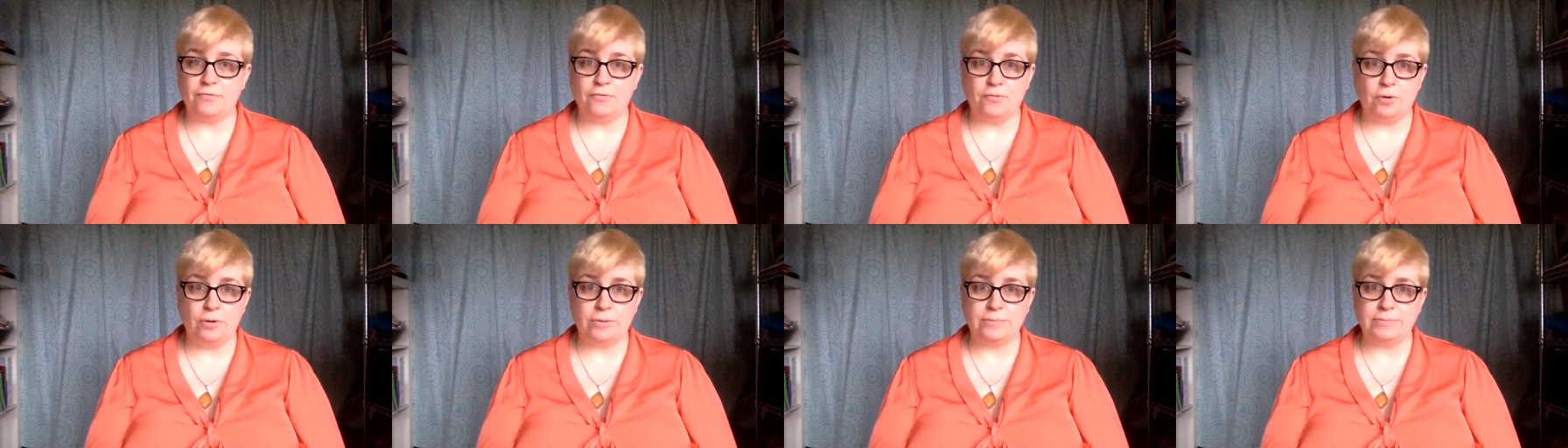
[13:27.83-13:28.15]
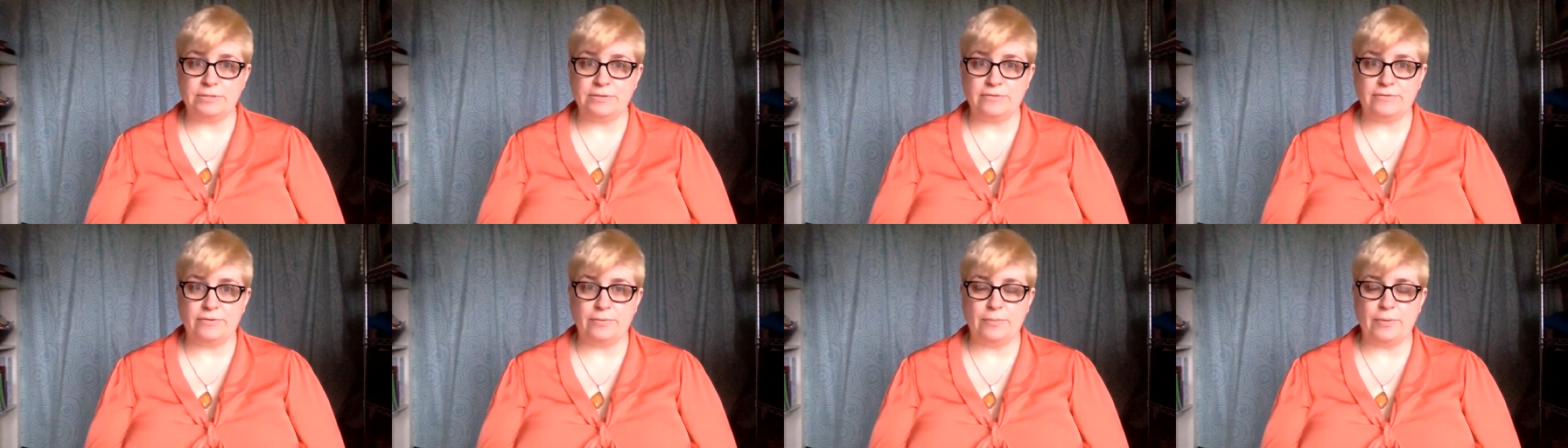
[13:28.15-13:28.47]

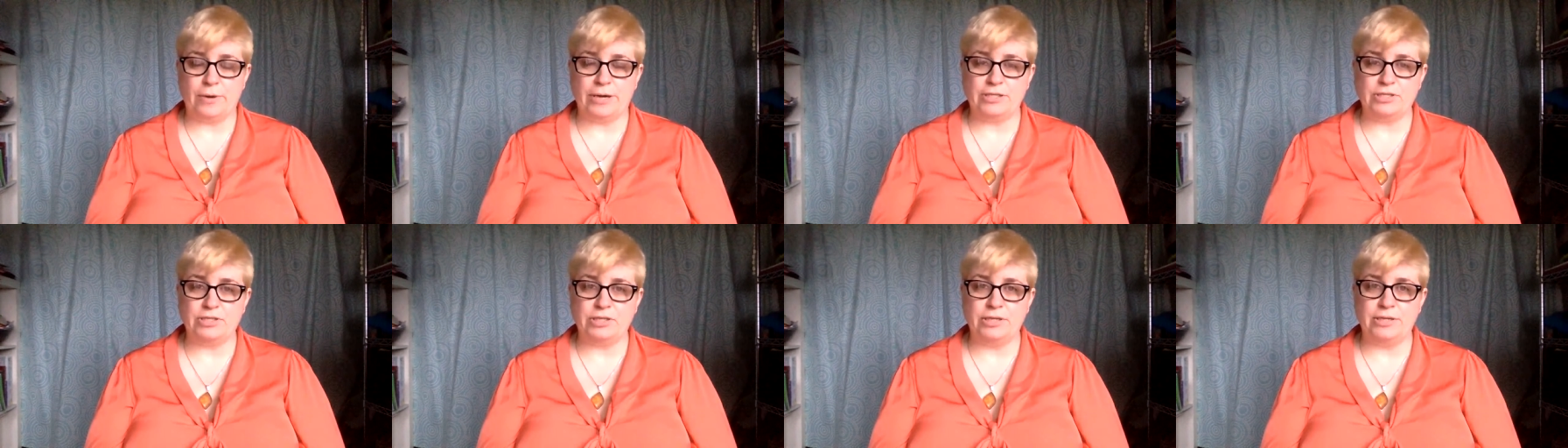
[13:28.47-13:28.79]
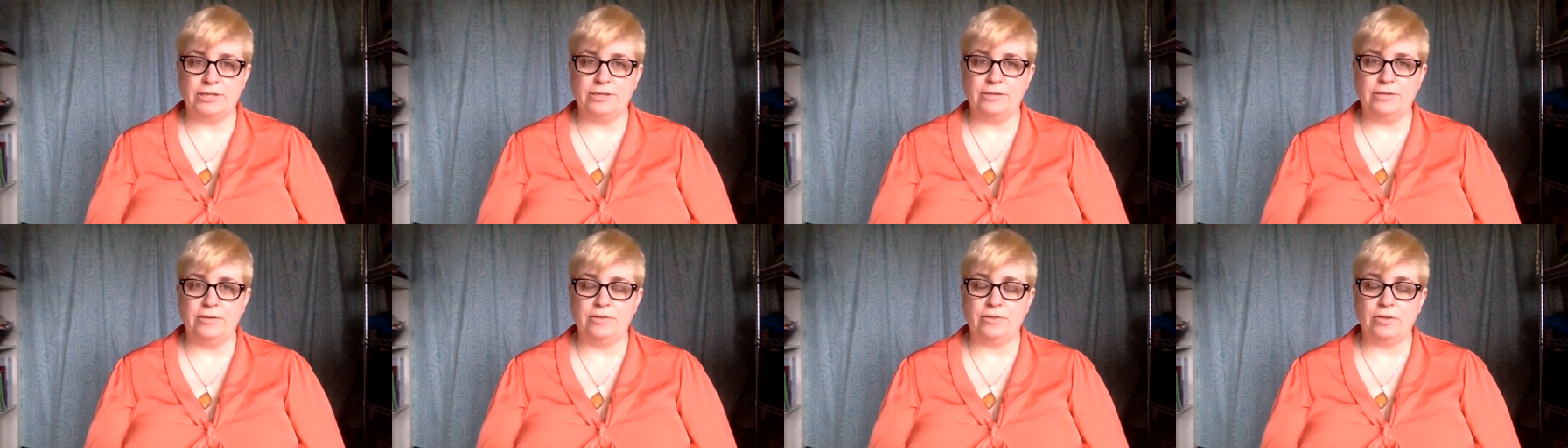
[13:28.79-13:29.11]
forms of
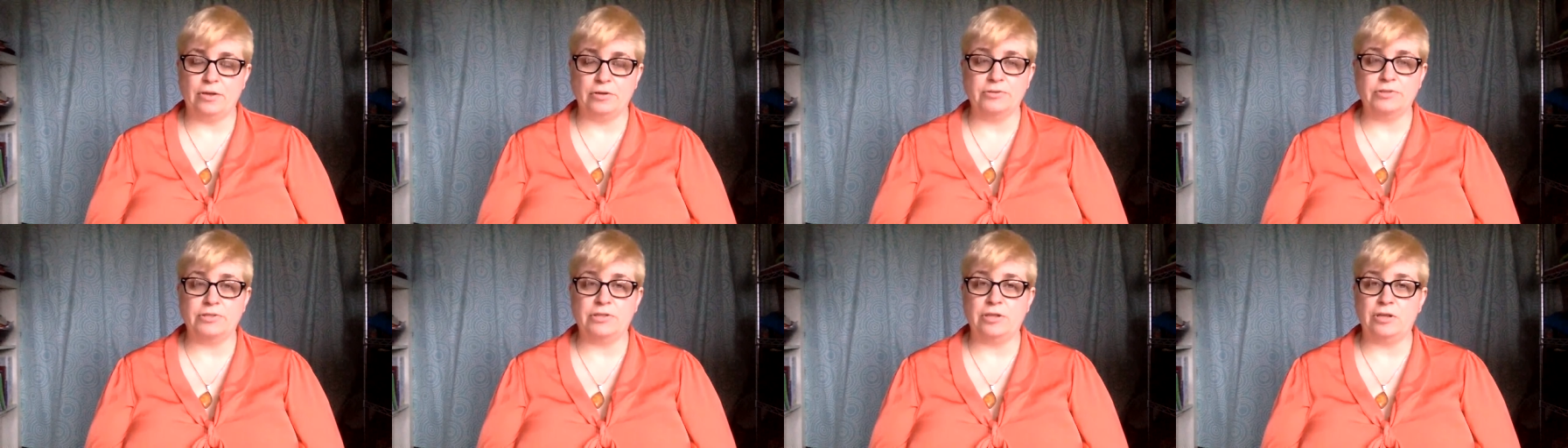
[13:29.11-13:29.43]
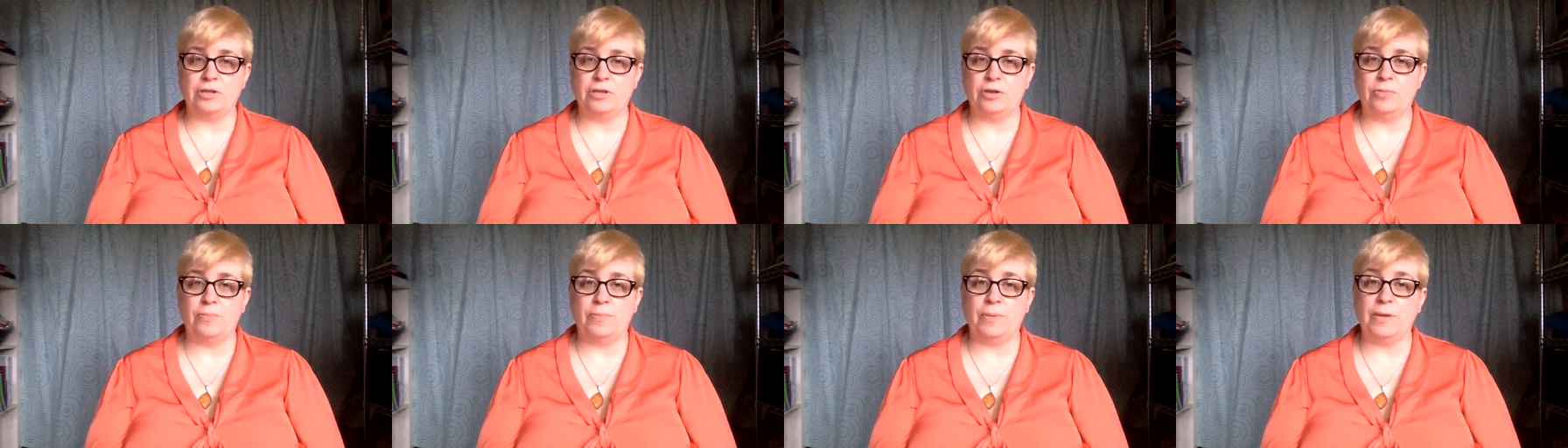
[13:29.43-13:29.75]
oppression, those
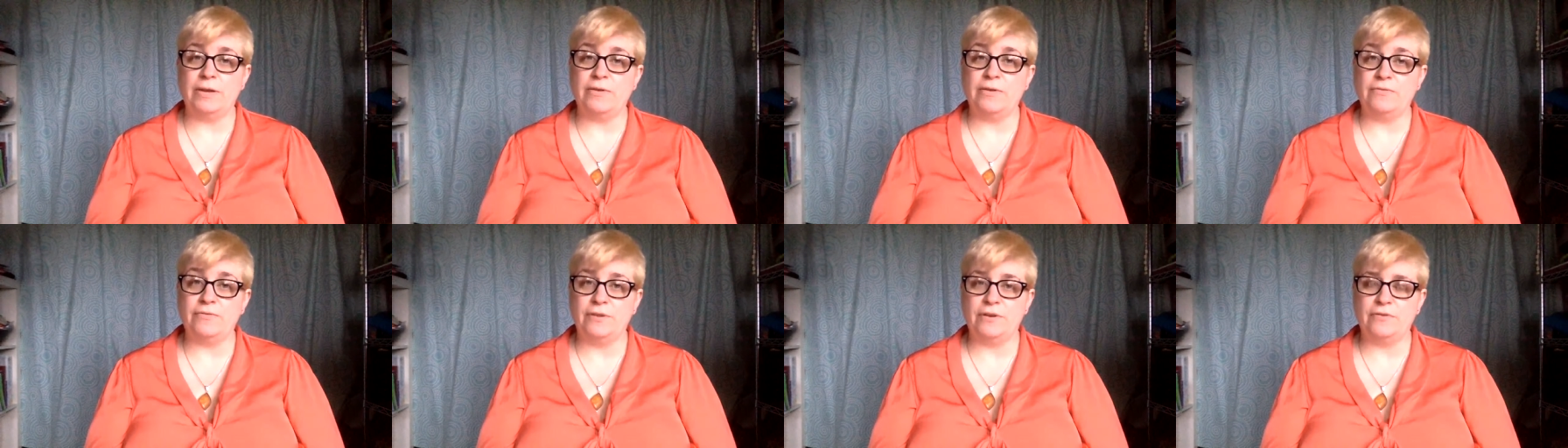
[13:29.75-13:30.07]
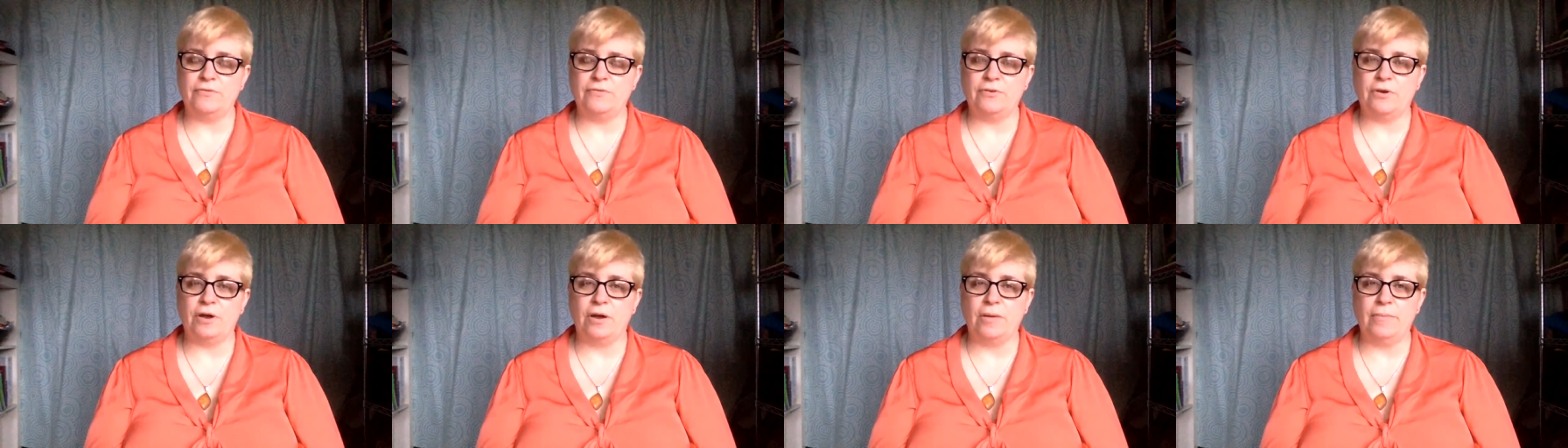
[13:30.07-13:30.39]
that you
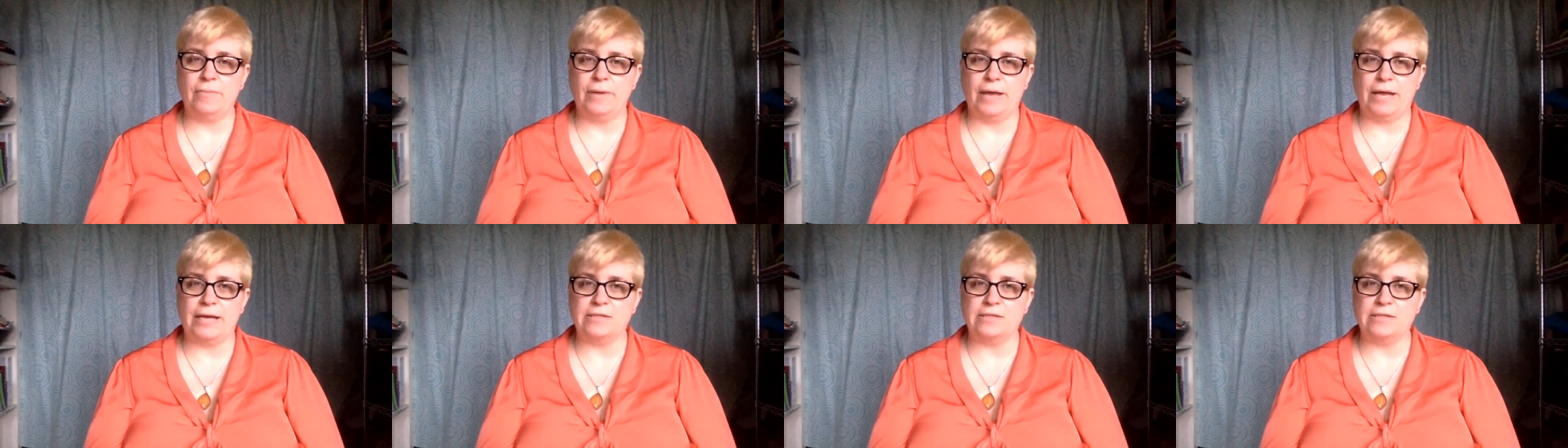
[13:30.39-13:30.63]
benefit from,